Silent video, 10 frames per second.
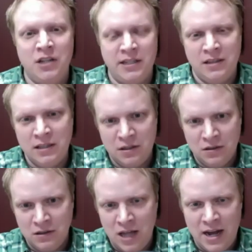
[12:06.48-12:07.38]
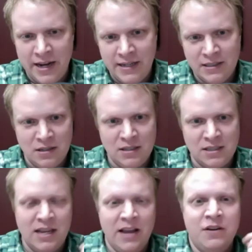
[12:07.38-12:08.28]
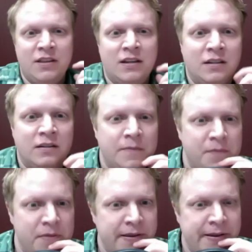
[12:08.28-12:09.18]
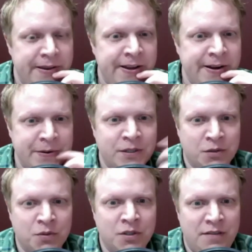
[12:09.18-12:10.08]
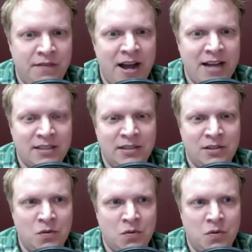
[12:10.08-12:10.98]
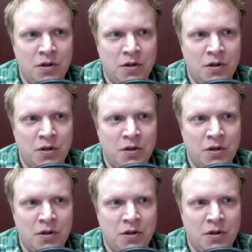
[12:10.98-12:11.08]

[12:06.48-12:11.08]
like little lines, and you can see everything in it, which is really fascinating. So